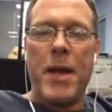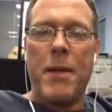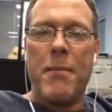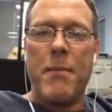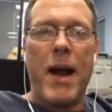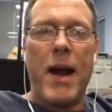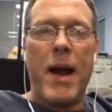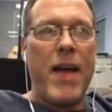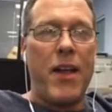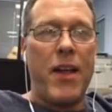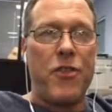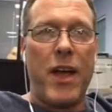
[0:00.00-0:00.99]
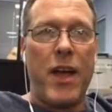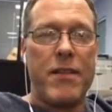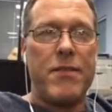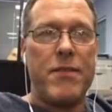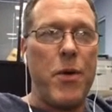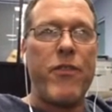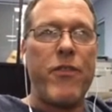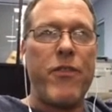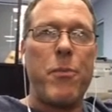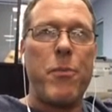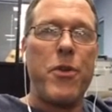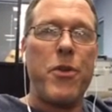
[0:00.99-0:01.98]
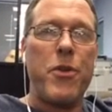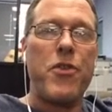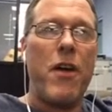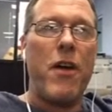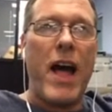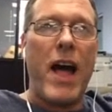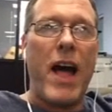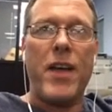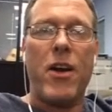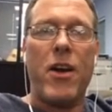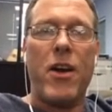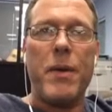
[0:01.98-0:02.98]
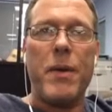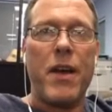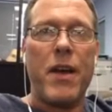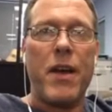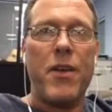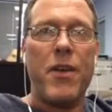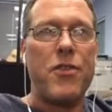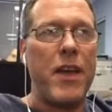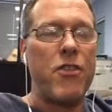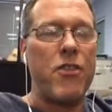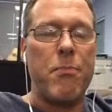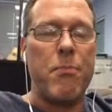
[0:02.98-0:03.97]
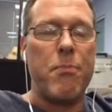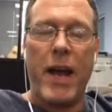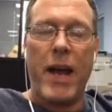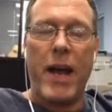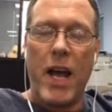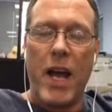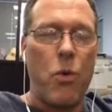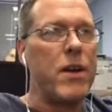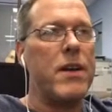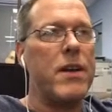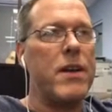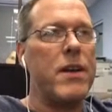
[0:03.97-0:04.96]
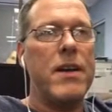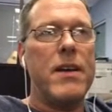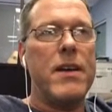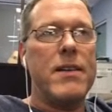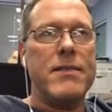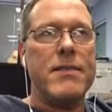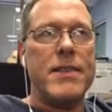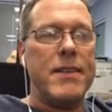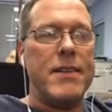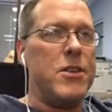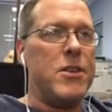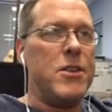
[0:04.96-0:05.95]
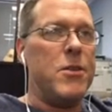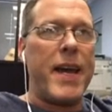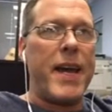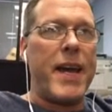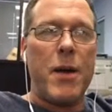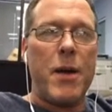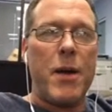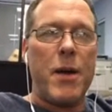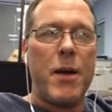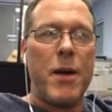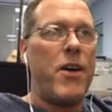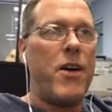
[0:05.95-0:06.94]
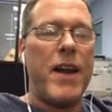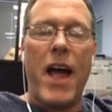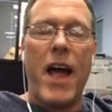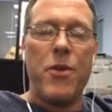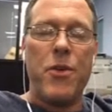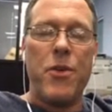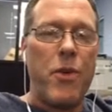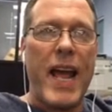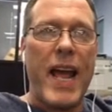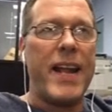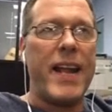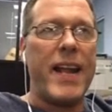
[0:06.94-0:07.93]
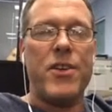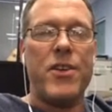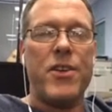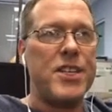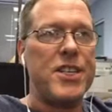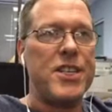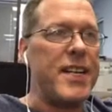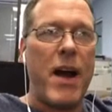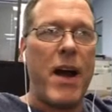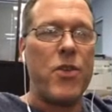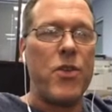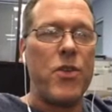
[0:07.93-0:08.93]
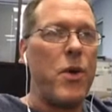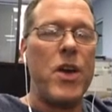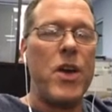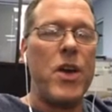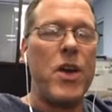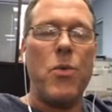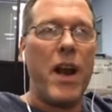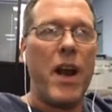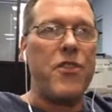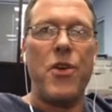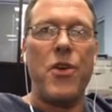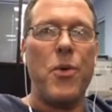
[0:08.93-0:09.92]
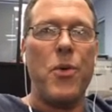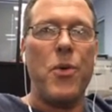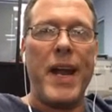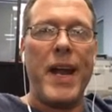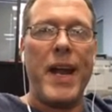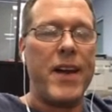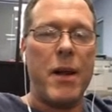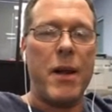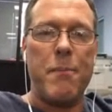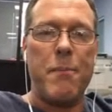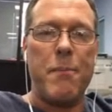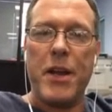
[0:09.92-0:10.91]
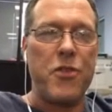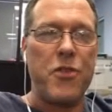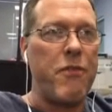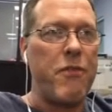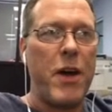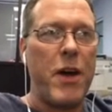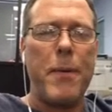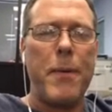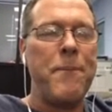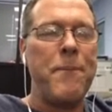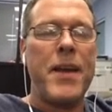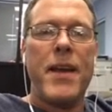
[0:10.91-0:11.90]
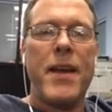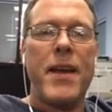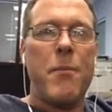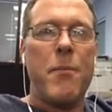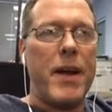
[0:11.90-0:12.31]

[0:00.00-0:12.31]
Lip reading: What I mean by that is that you have to put yourself out there, because things might not work. You may get up there and not do great at it, or it just didn't come out the way you wanted to, and you're going to beat yourself up.